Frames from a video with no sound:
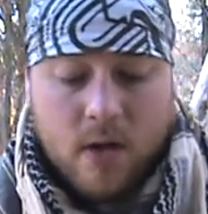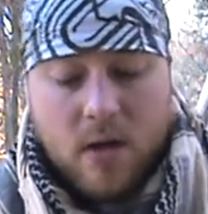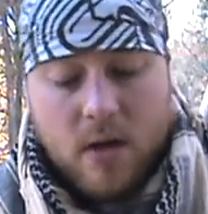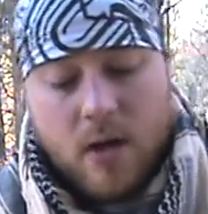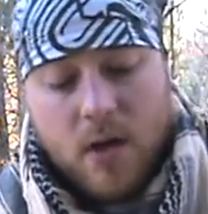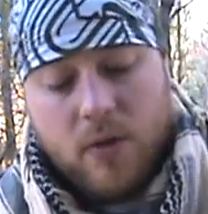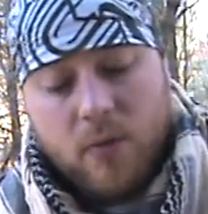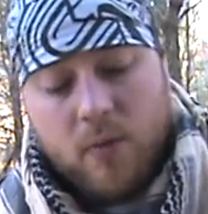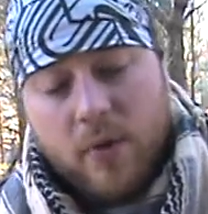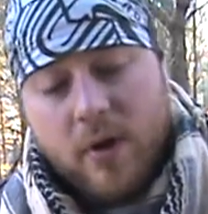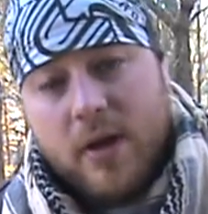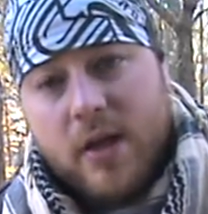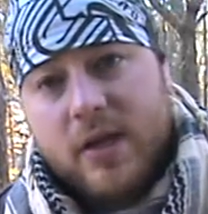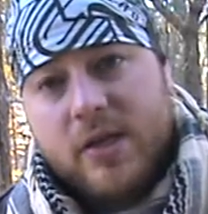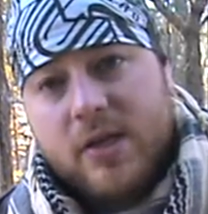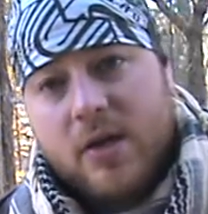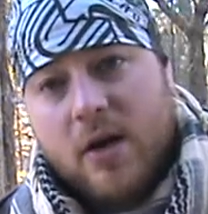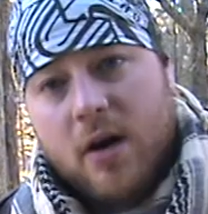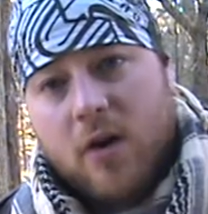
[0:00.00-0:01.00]
It's one of
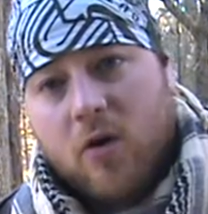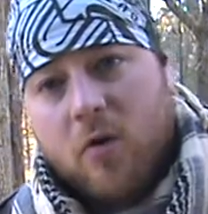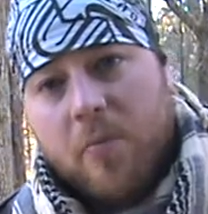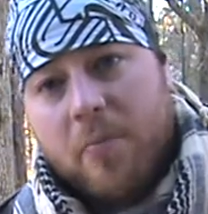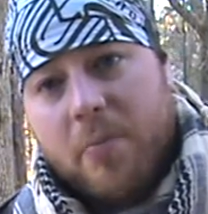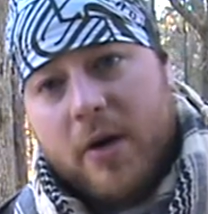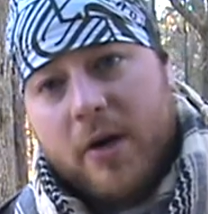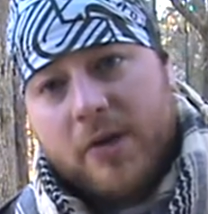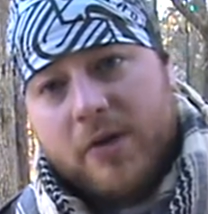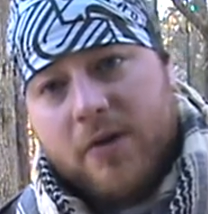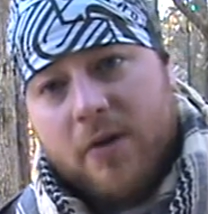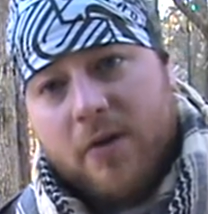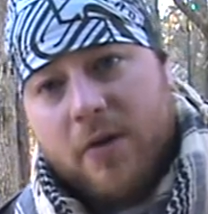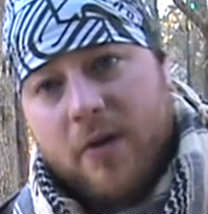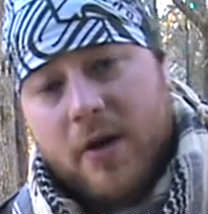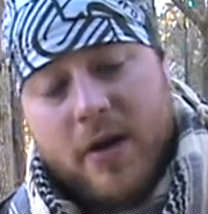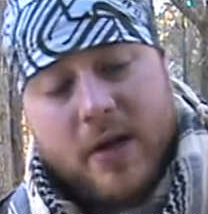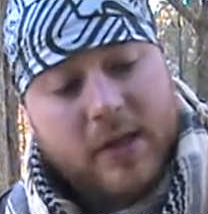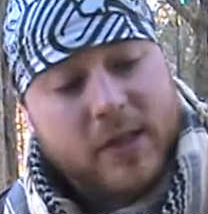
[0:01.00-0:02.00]
these knuckle buster
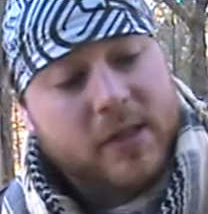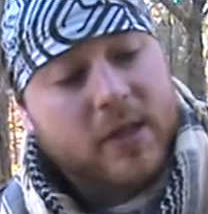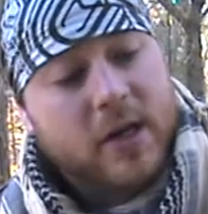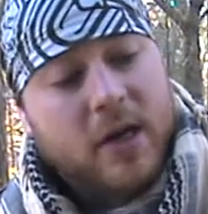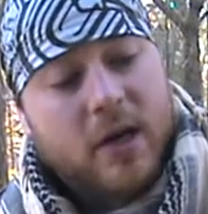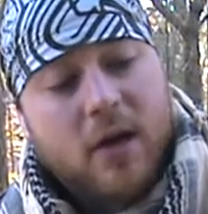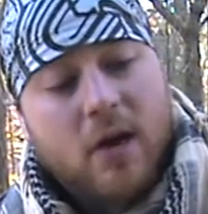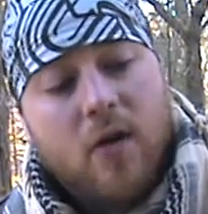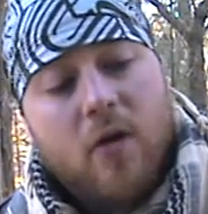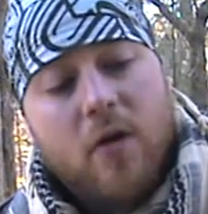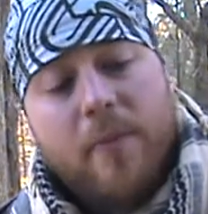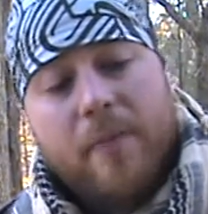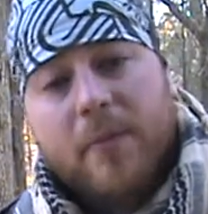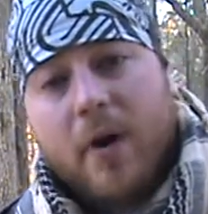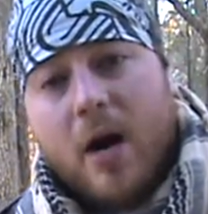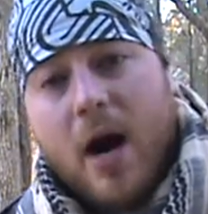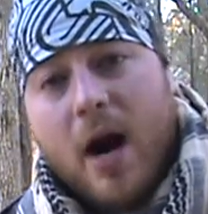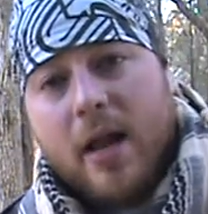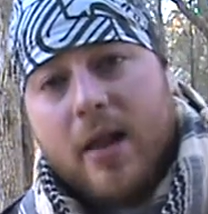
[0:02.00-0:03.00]
things, as I call them.
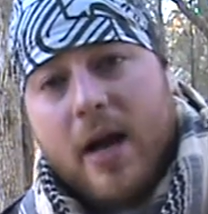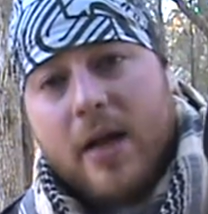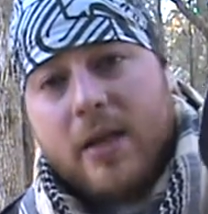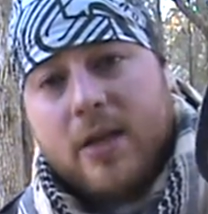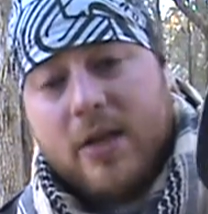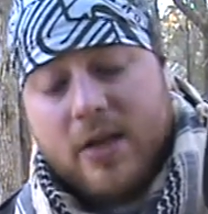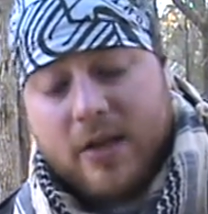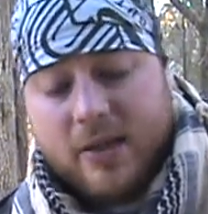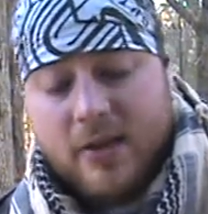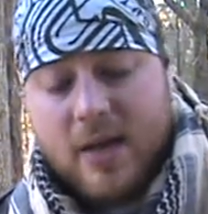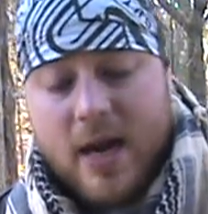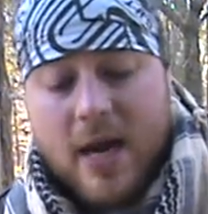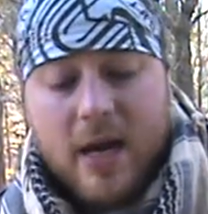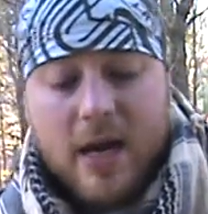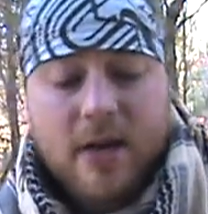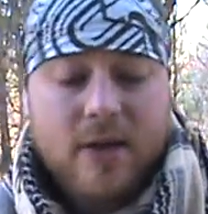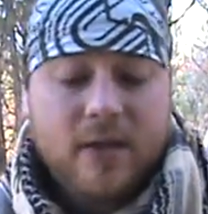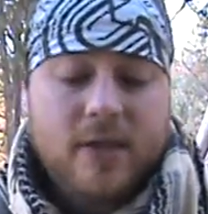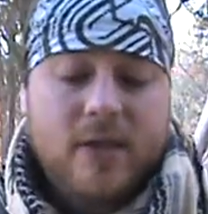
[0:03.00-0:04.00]
I like to just
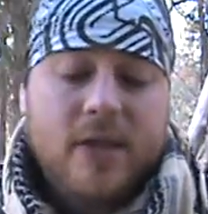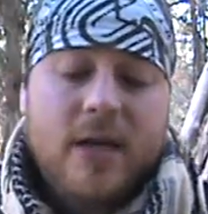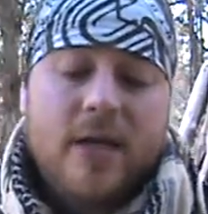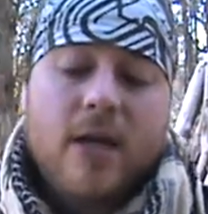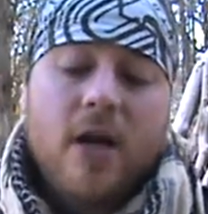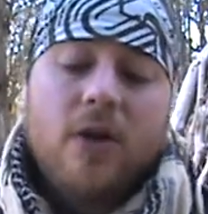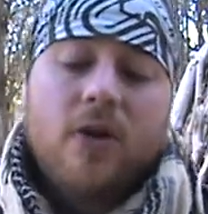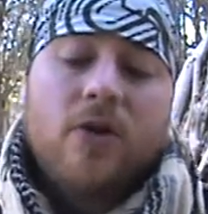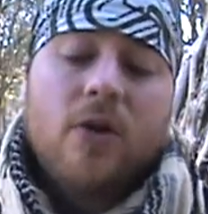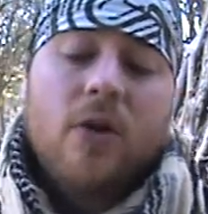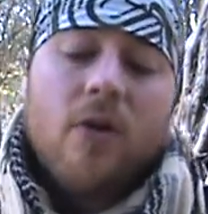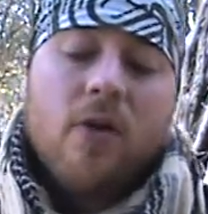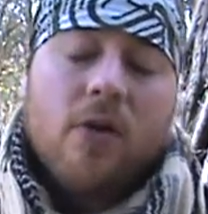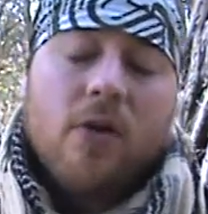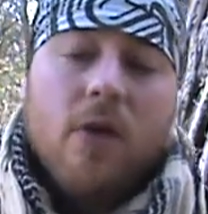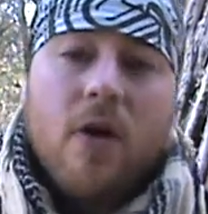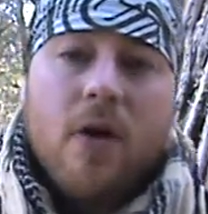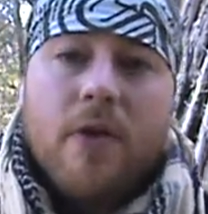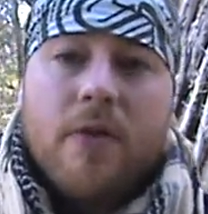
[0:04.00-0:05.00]
take it and set that char
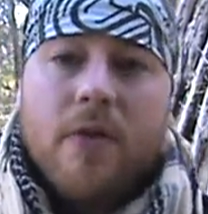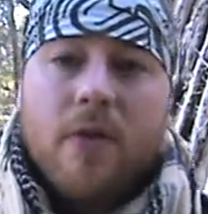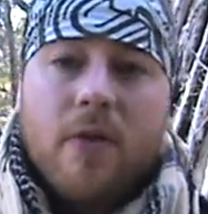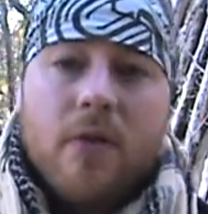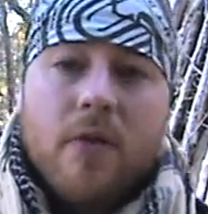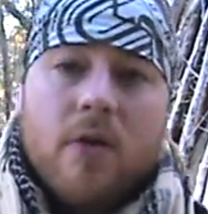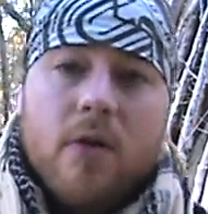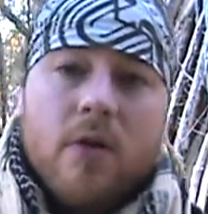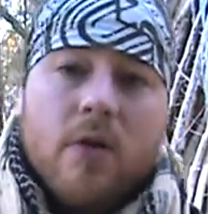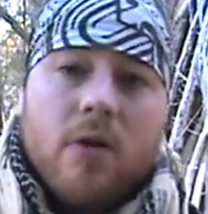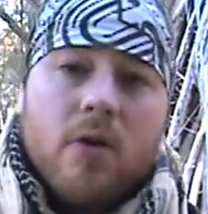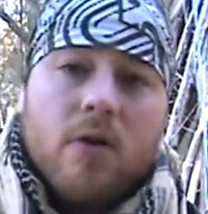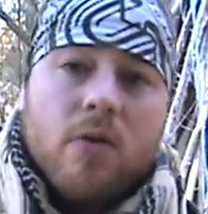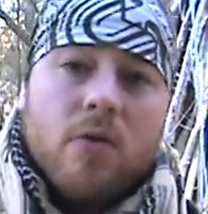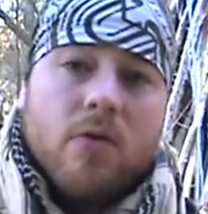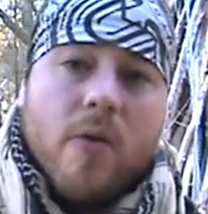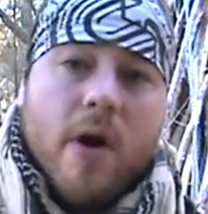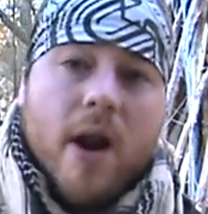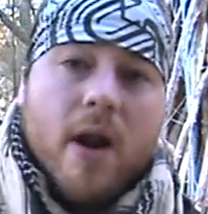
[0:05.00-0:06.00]
cloth
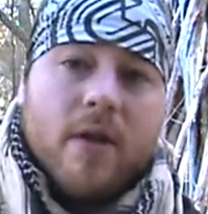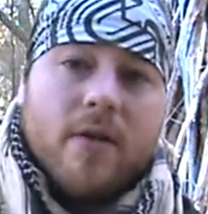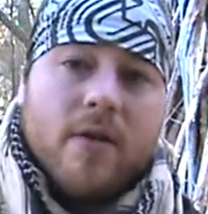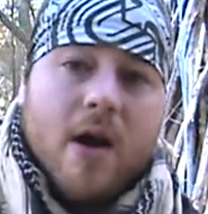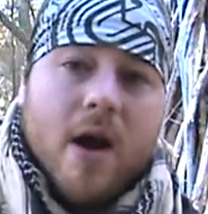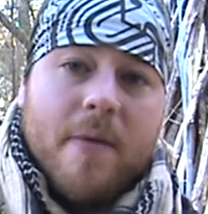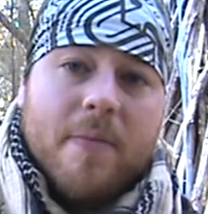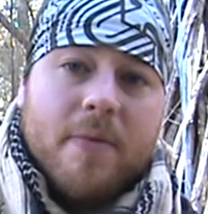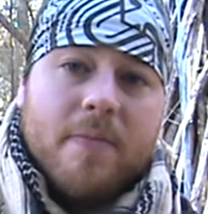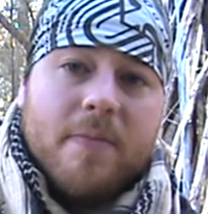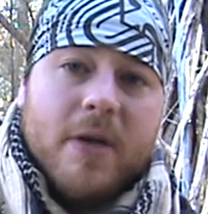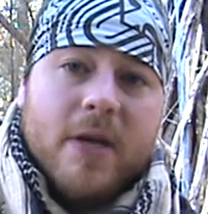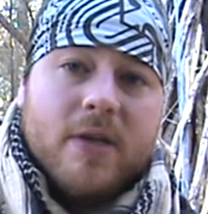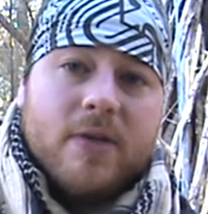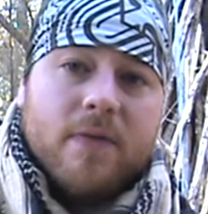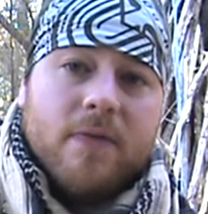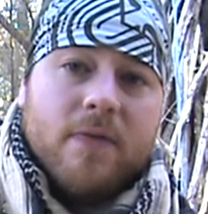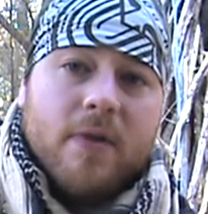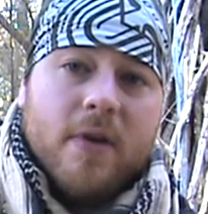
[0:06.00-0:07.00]
right on top of the
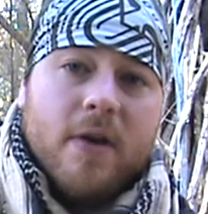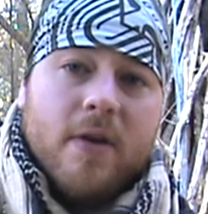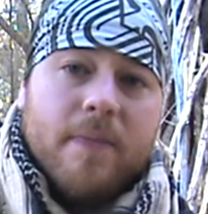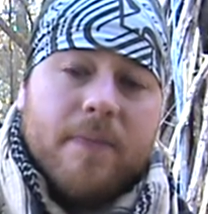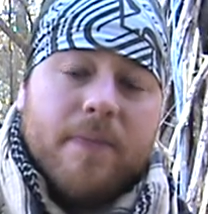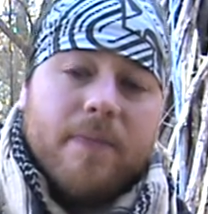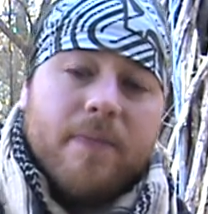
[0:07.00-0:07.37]
piece of flint.